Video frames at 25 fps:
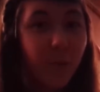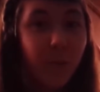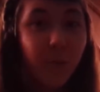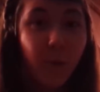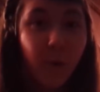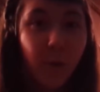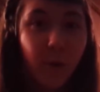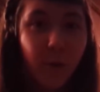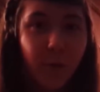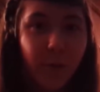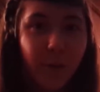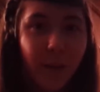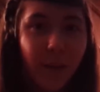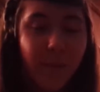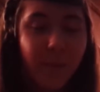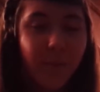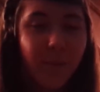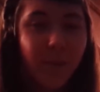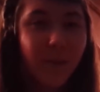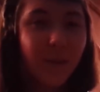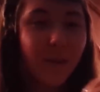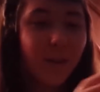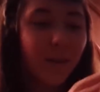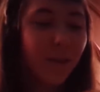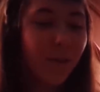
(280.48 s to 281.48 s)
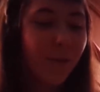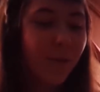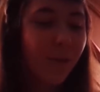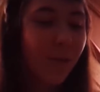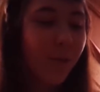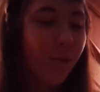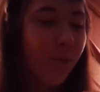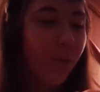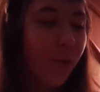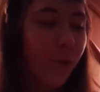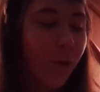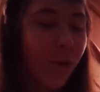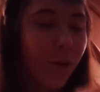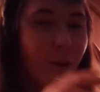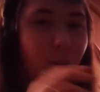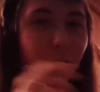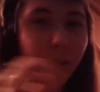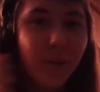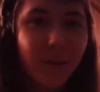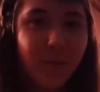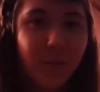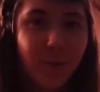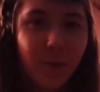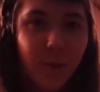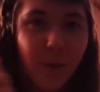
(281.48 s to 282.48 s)
four of them to denote the four
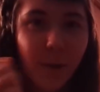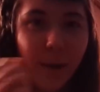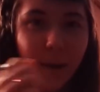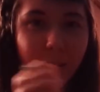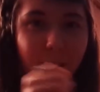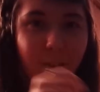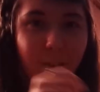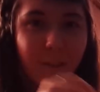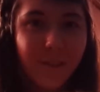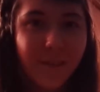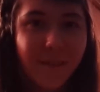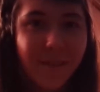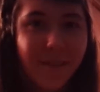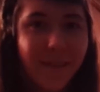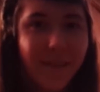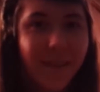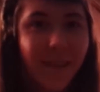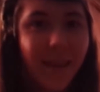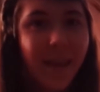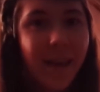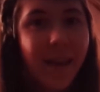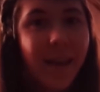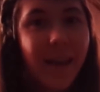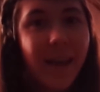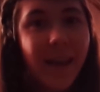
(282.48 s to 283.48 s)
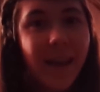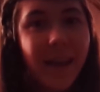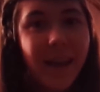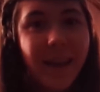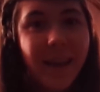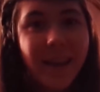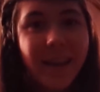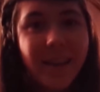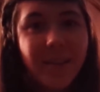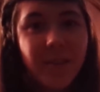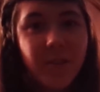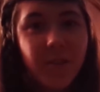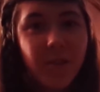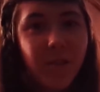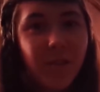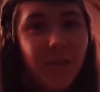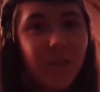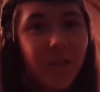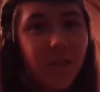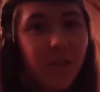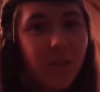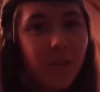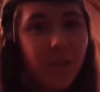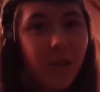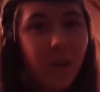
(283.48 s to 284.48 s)
directions and
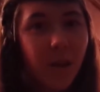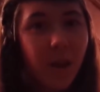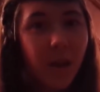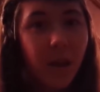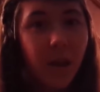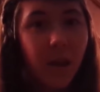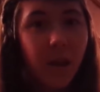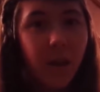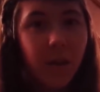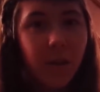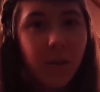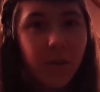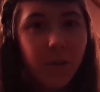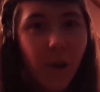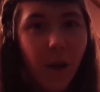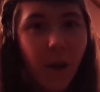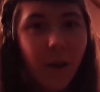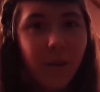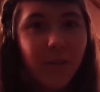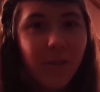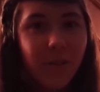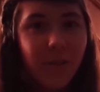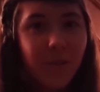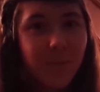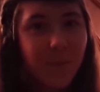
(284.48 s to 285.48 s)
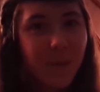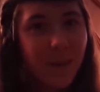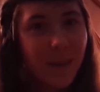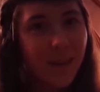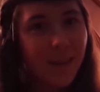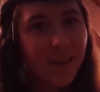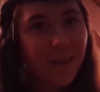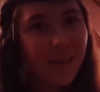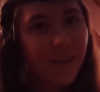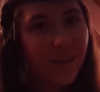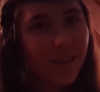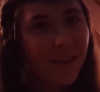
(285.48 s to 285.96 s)
just talk to me.